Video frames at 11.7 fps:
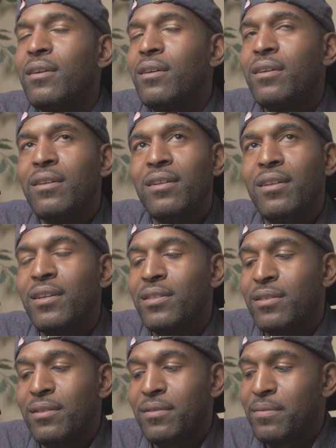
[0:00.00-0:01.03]
Listen,
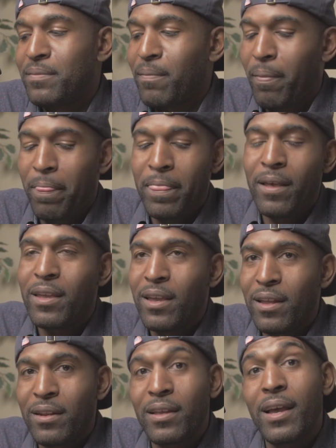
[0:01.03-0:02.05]
again,
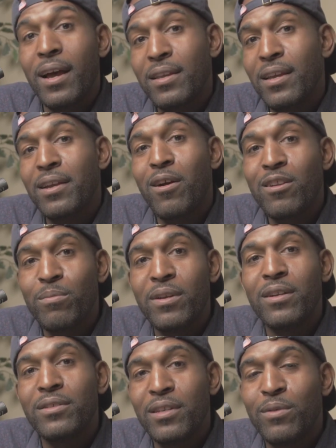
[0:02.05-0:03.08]
Kanye and Cardi B are
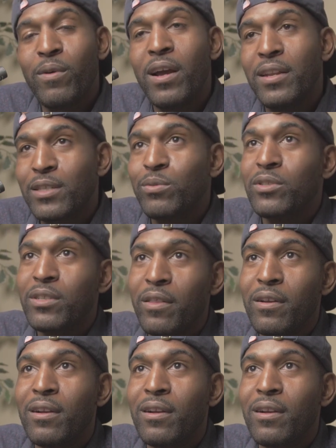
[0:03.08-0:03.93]
sitting right next to each other.